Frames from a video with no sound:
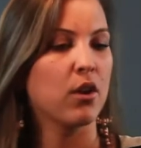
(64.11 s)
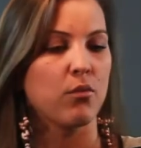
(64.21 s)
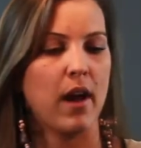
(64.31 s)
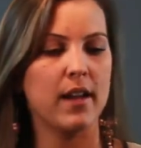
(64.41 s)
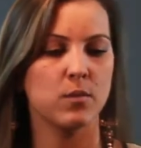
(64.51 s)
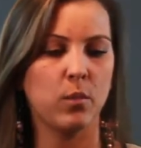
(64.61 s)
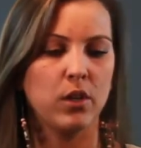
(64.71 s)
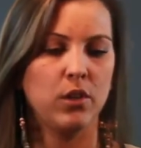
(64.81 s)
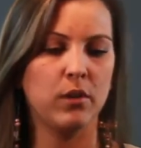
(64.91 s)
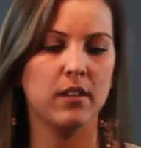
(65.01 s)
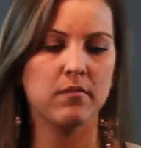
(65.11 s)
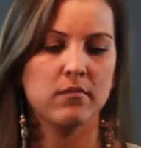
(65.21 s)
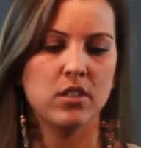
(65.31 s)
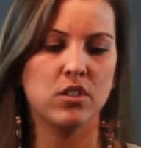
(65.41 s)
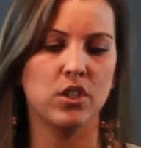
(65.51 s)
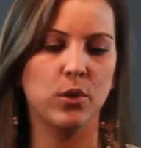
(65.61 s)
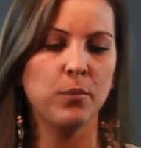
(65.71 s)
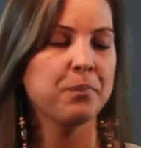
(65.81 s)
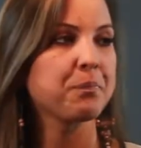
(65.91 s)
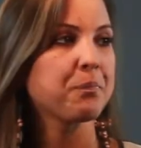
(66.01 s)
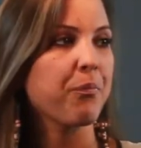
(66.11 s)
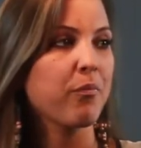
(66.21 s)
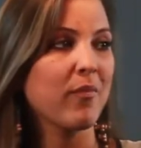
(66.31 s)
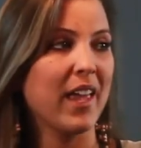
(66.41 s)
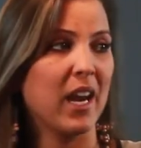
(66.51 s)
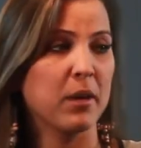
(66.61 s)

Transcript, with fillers: to rise 1 unit to 2, and I'm